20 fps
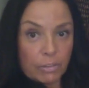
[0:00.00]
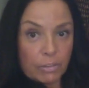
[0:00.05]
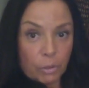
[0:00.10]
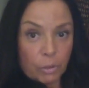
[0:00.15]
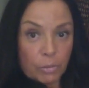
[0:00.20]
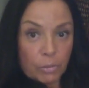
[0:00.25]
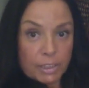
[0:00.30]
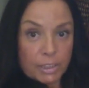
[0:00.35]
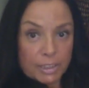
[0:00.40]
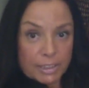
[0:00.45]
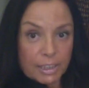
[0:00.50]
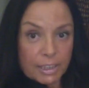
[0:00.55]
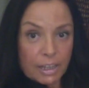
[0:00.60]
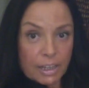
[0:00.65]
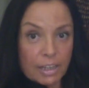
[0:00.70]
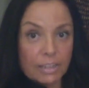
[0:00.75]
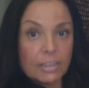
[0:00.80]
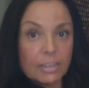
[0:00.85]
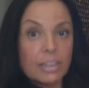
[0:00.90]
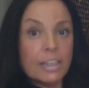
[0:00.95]
from the
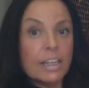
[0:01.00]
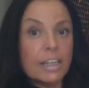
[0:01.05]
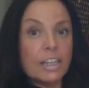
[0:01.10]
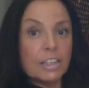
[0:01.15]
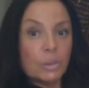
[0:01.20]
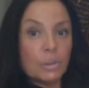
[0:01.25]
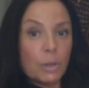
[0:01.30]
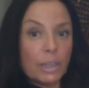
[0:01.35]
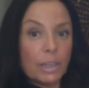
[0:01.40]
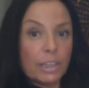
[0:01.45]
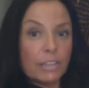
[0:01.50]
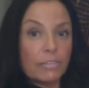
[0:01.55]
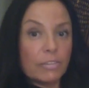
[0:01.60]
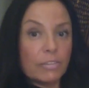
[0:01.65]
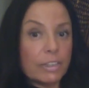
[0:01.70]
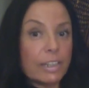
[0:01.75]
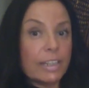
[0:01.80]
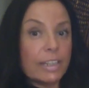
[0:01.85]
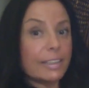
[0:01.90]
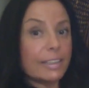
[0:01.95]
sun, so I can
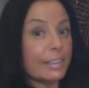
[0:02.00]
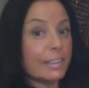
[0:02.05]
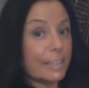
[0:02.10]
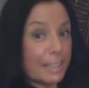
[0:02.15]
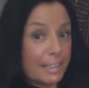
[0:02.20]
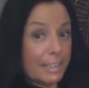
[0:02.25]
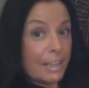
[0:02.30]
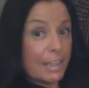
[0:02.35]
feel it in the